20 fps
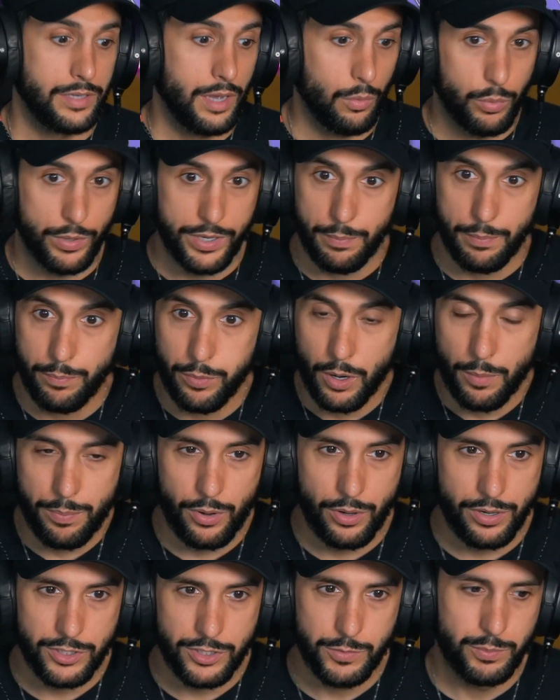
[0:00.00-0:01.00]
When a pop
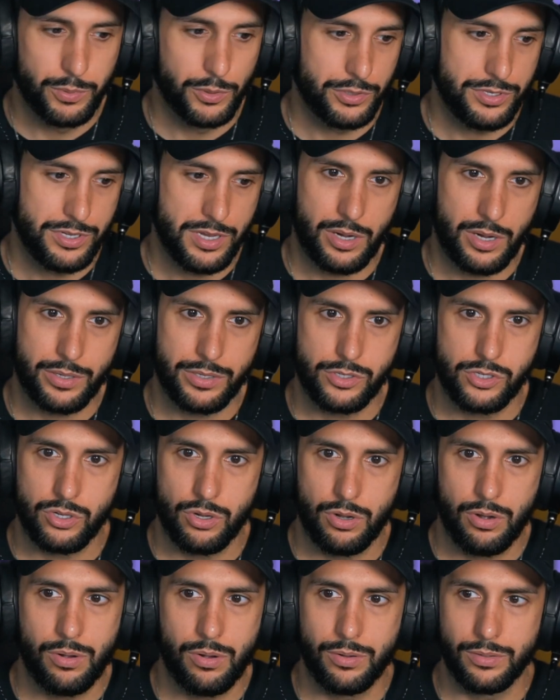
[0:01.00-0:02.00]
artist puts out a
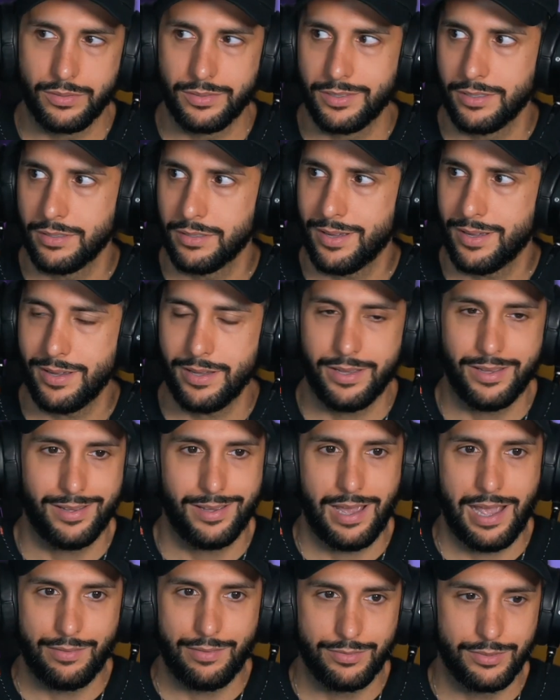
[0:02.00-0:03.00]
song, they like
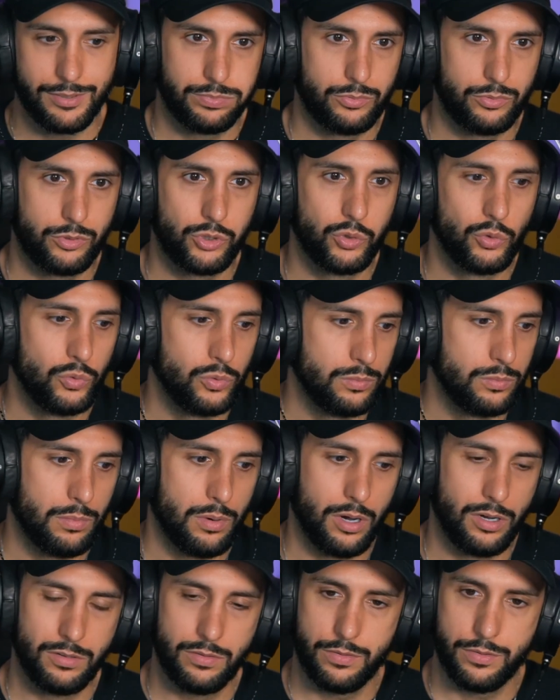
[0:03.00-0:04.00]
have a
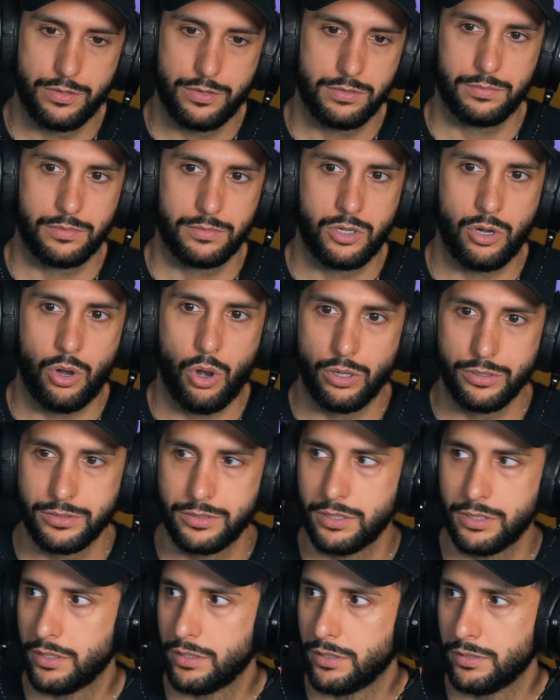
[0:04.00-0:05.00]
2-month
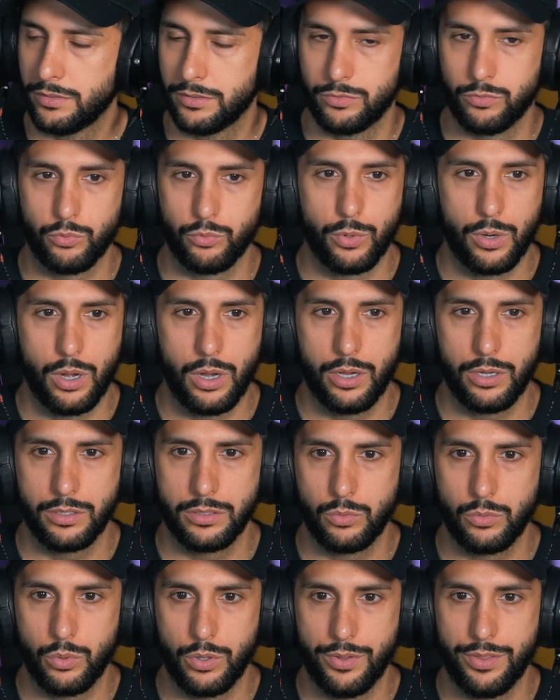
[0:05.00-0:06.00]
content
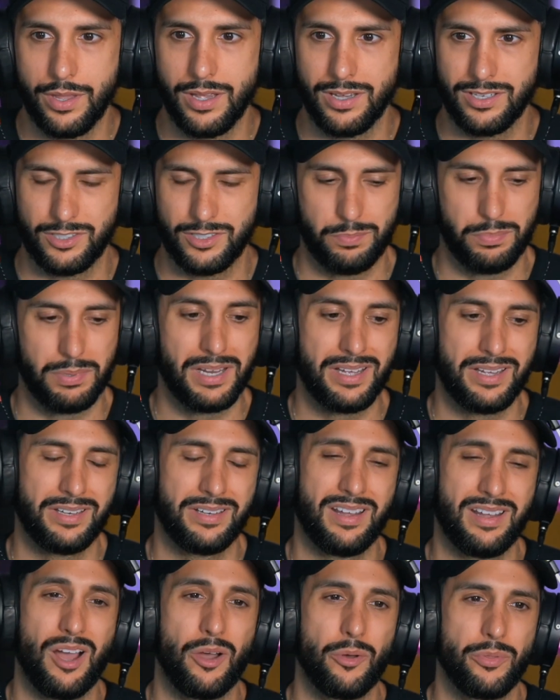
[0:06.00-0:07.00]
run where they explain
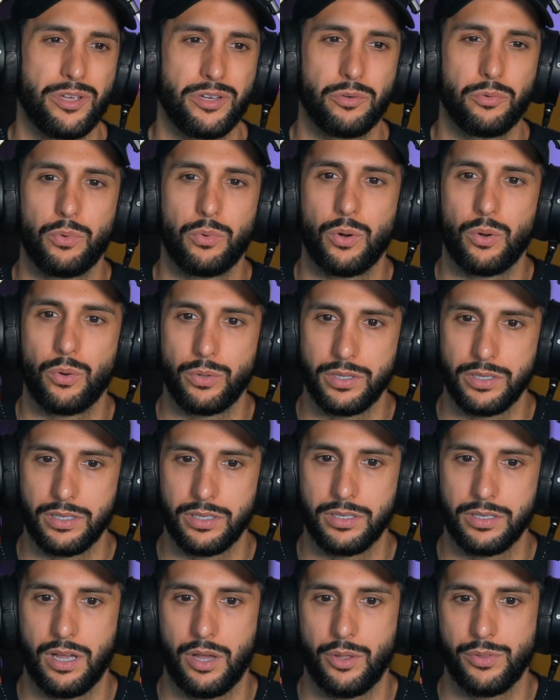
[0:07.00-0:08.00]
how they wrote
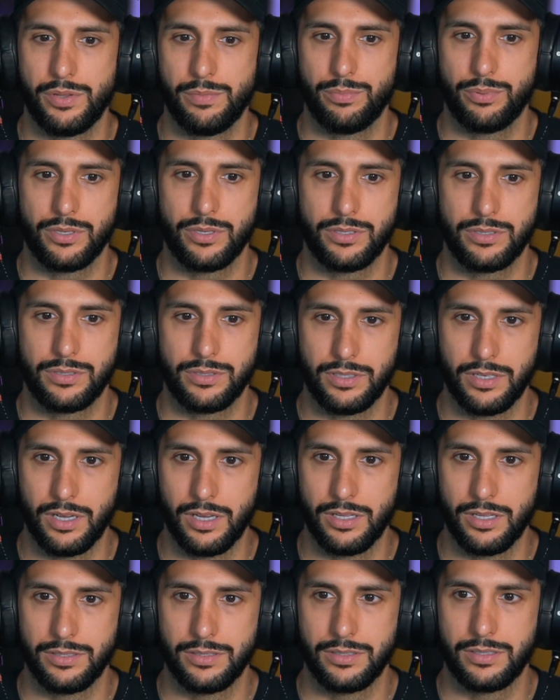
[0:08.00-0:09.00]
it, how they put it
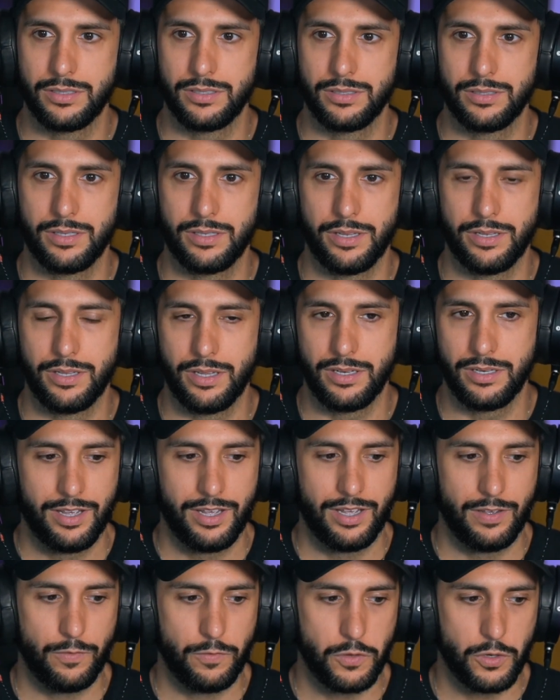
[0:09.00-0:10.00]
together. And
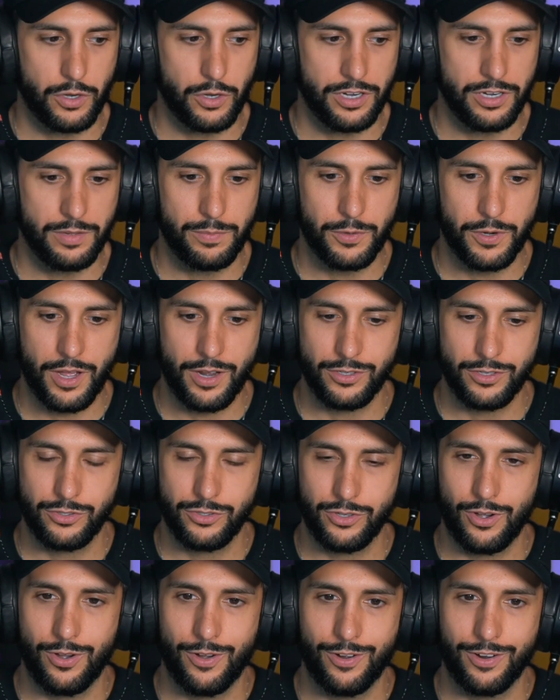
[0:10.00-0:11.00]
if you're going to put out a
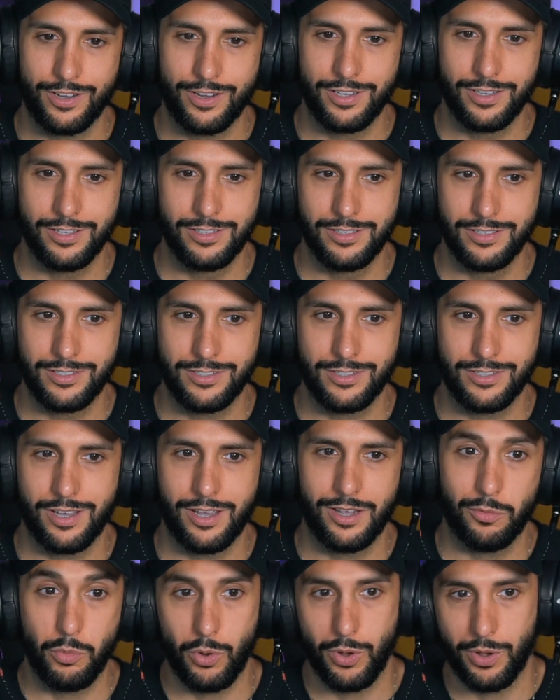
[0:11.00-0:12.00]
song and it's
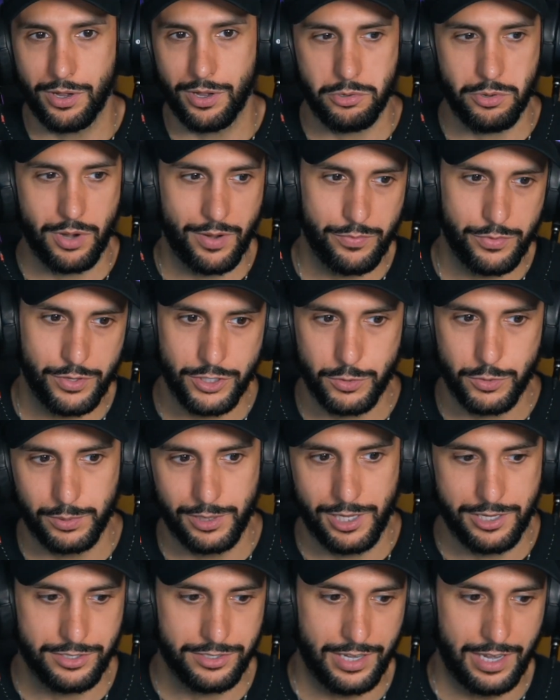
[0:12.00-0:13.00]
like, well, I grabbed this
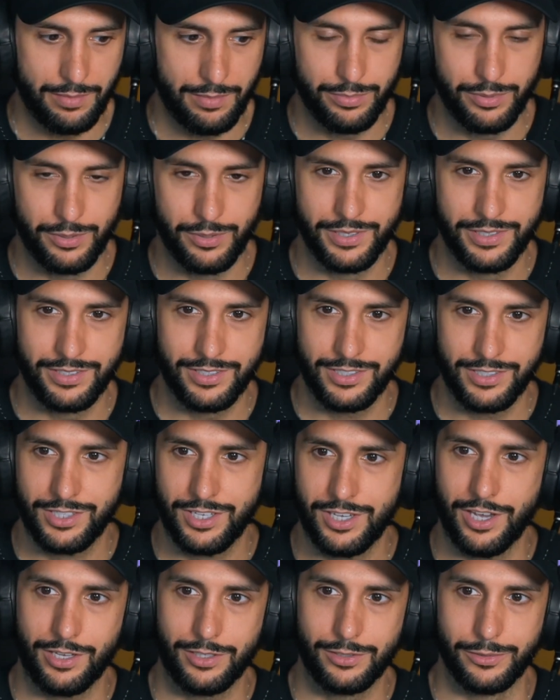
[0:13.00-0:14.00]
Splice sample and this
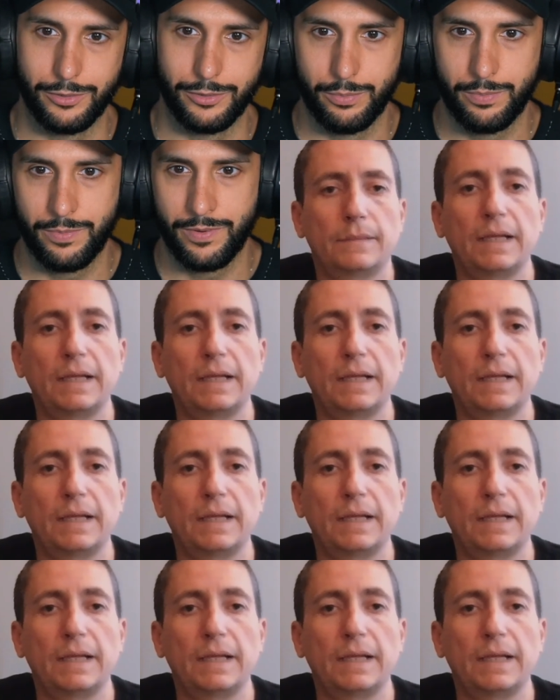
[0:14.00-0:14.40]
kick loop.